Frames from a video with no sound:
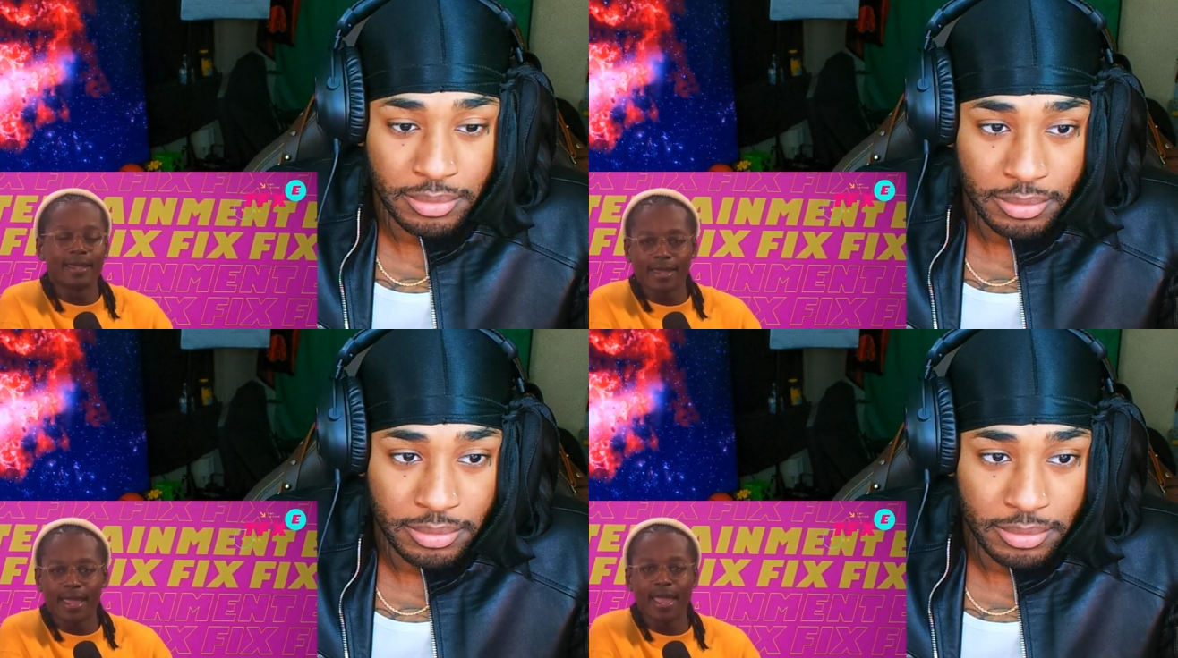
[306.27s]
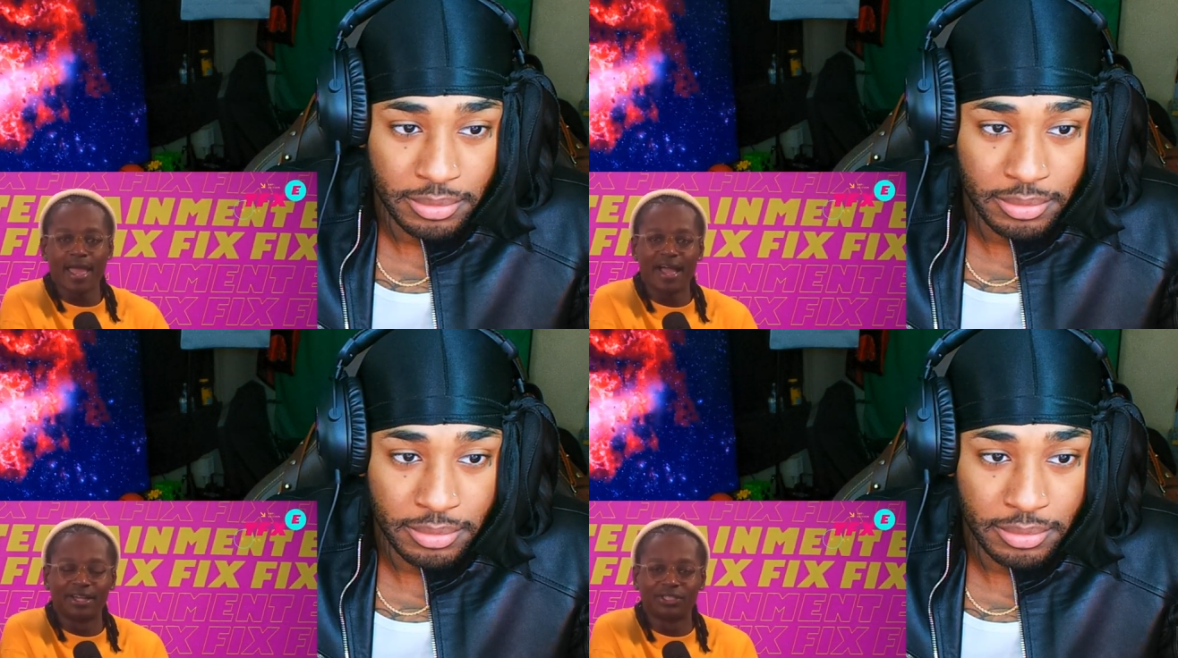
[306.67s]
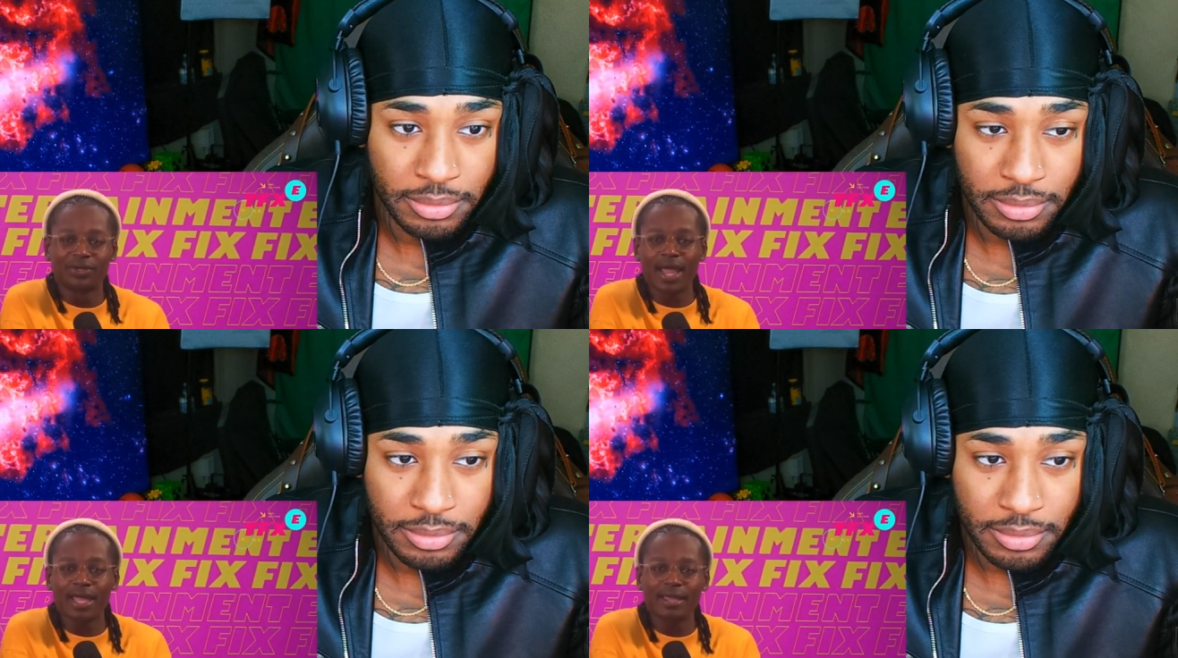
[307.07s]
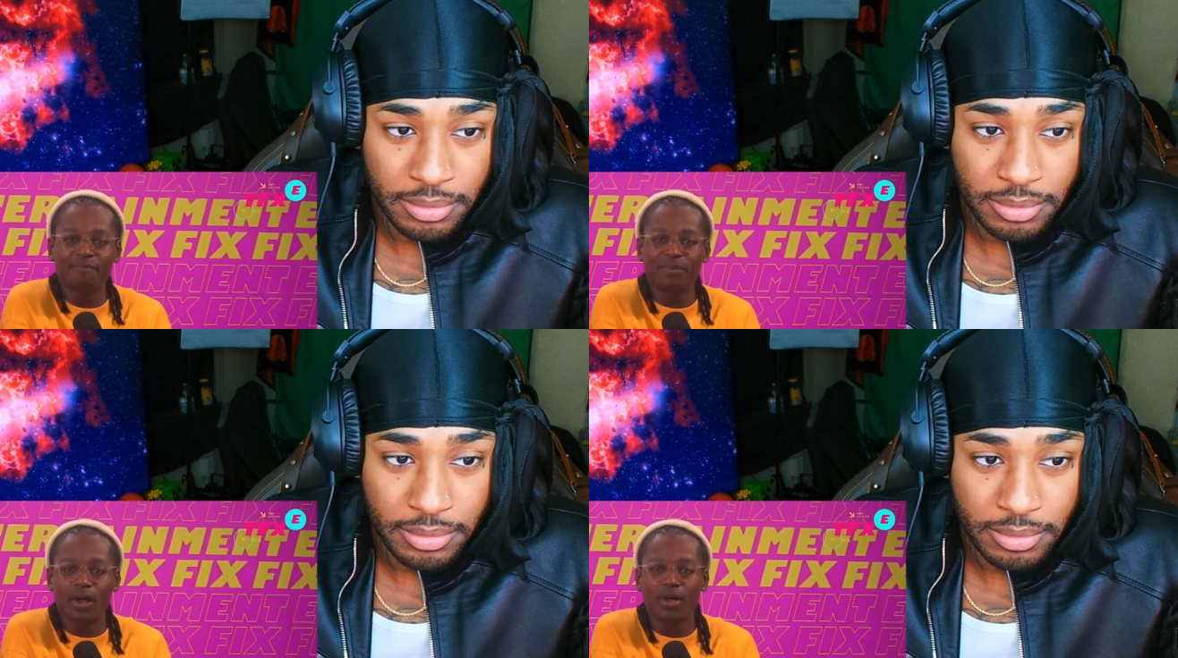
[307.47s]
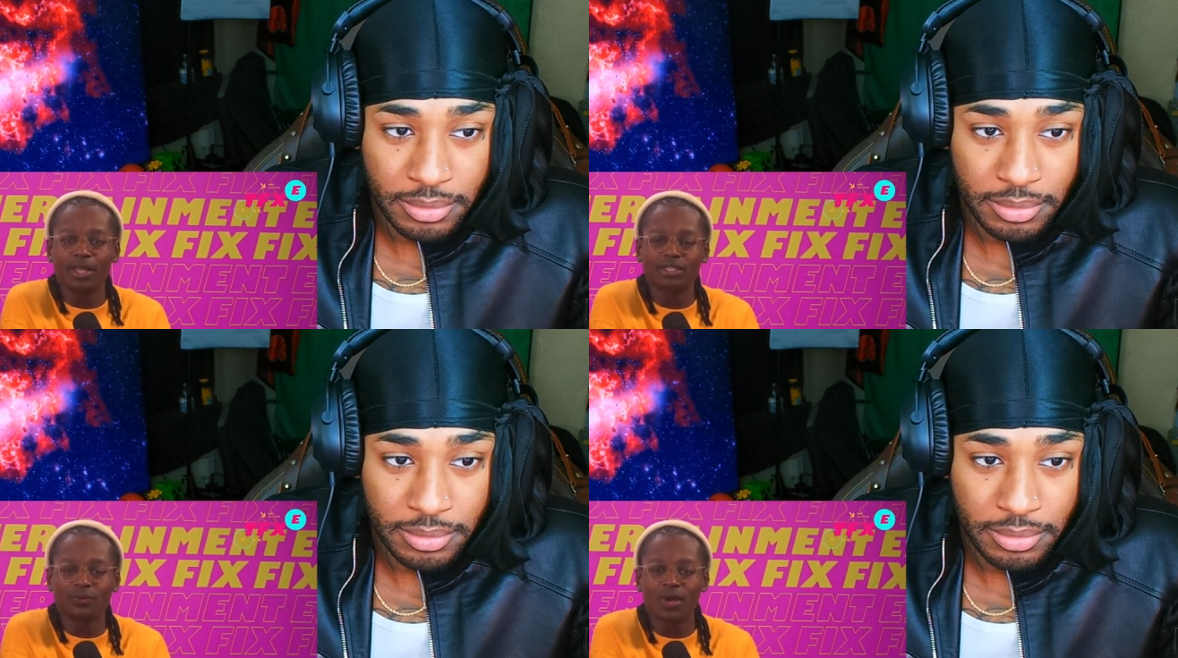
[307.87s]
Speaker 1: Yeah, Dragon Ball
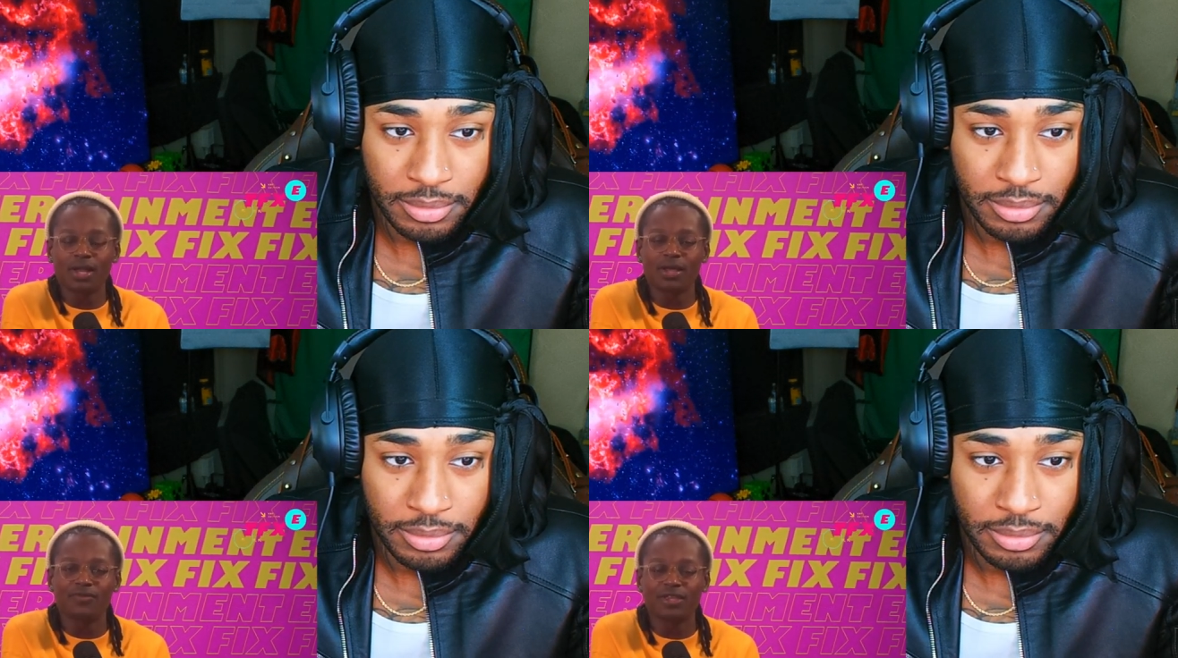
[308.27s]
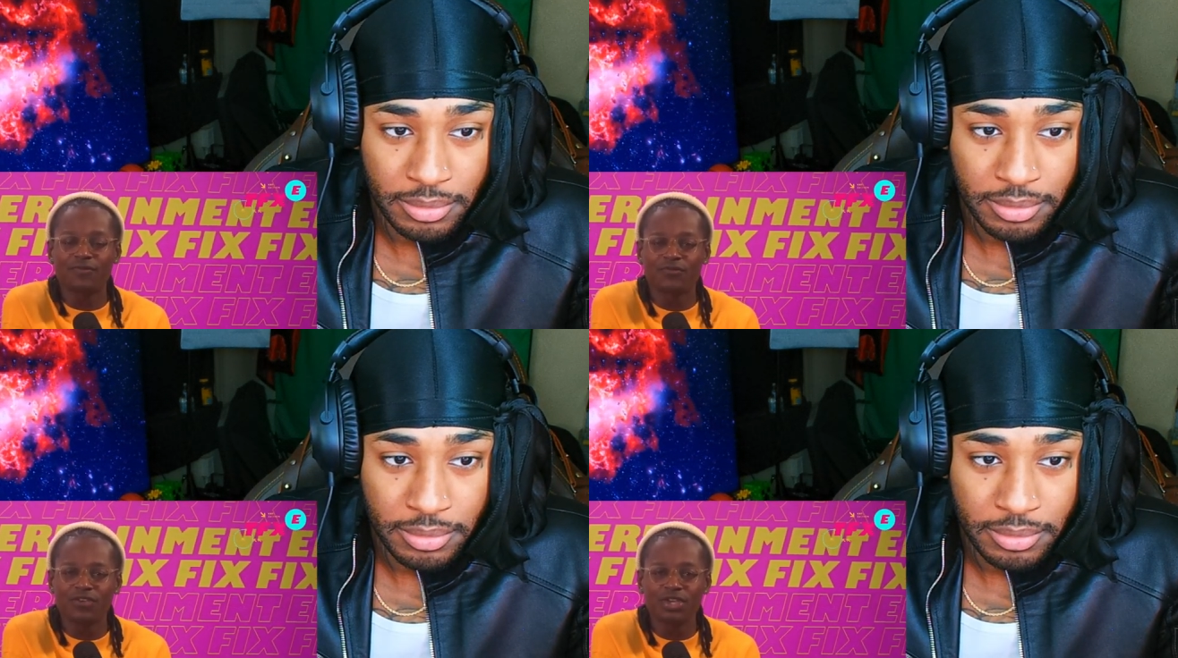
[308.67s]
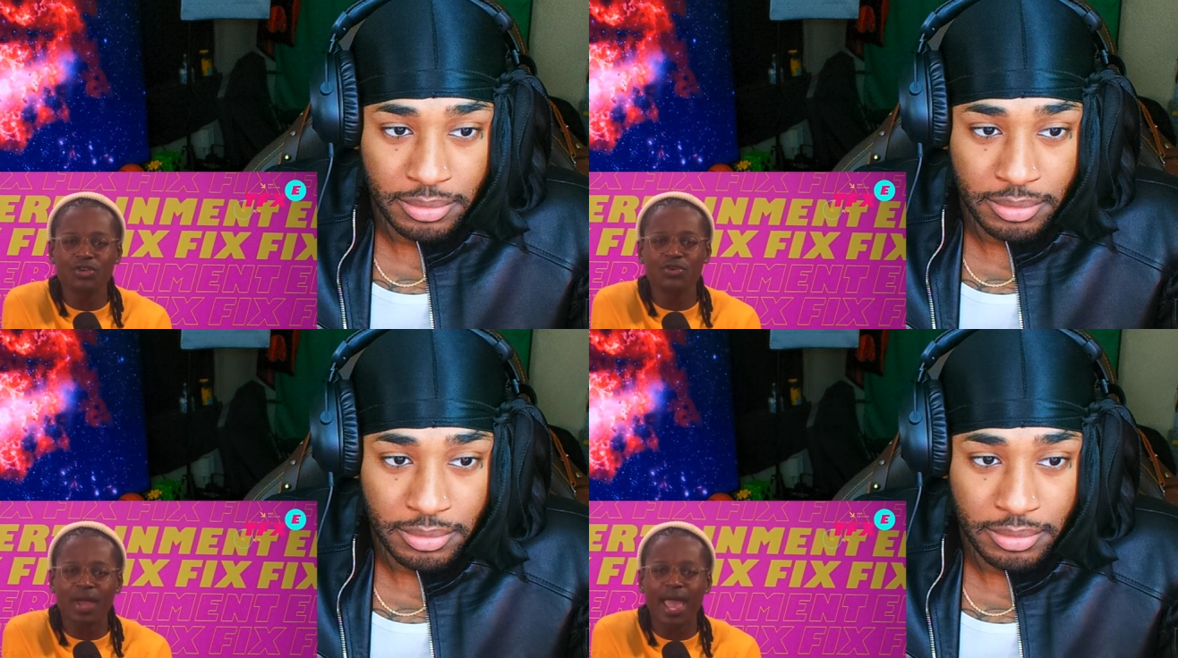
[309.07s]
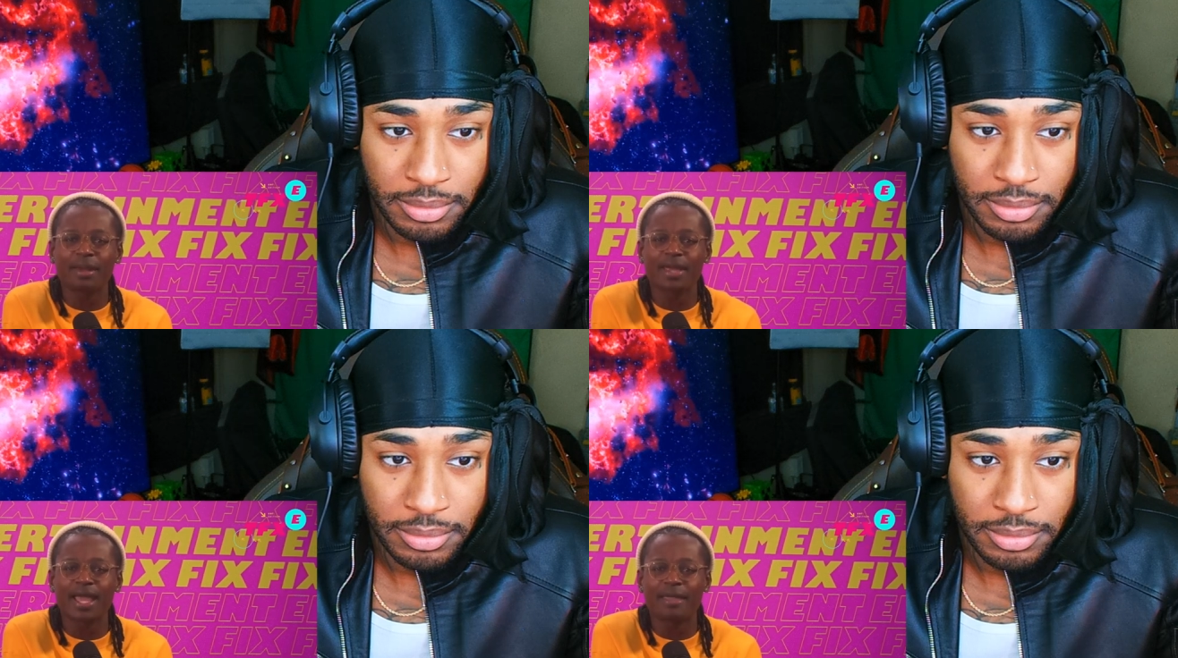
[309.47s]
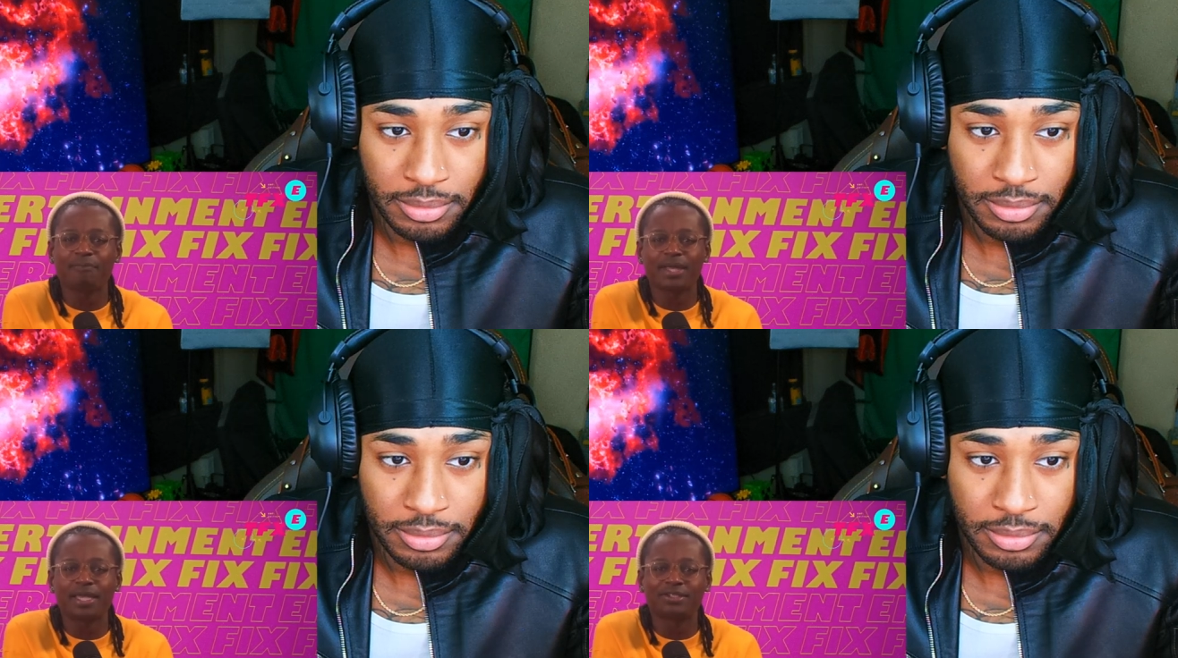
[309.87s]
is one of the few anime
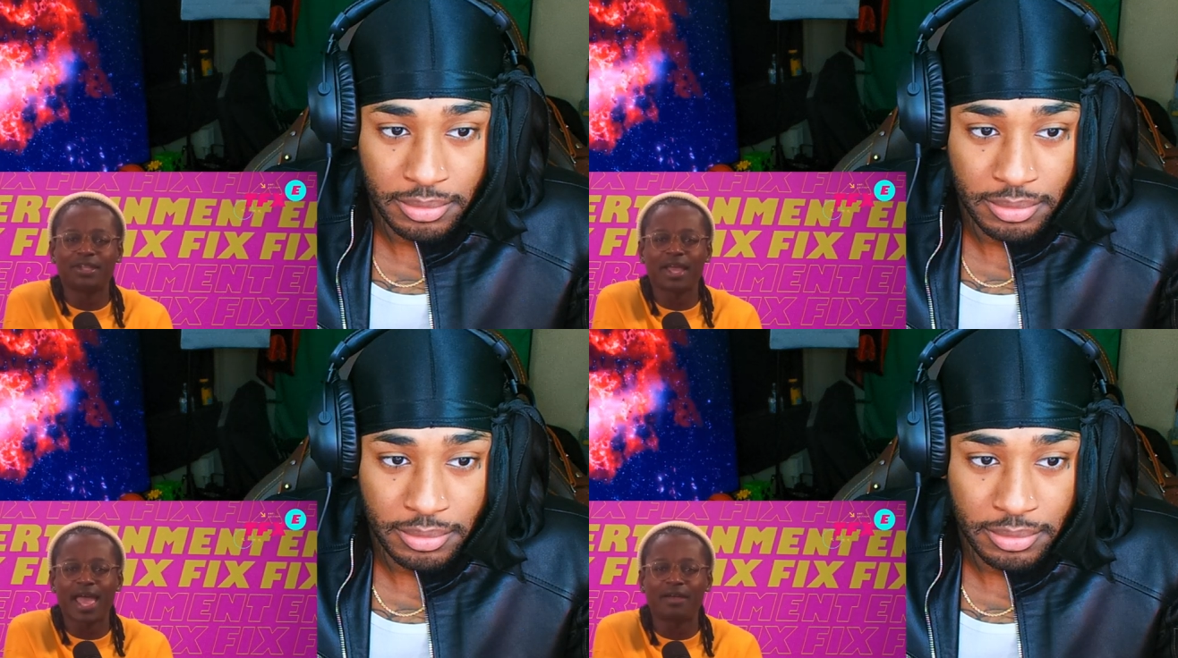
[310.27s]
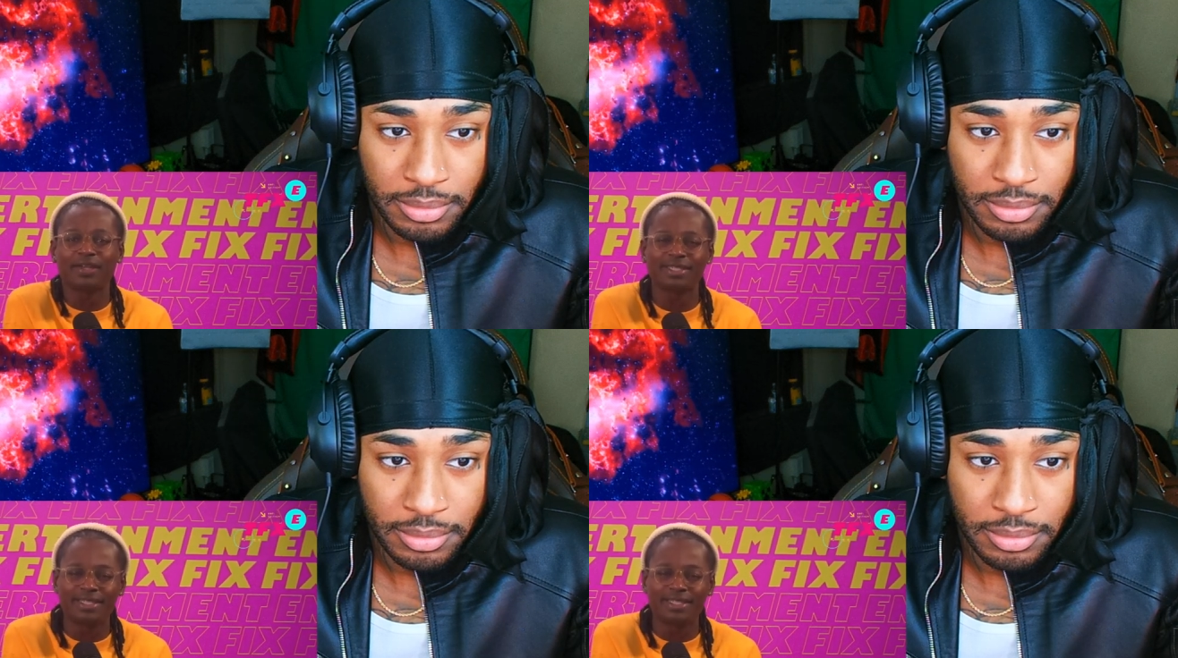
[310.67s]
IPs to have a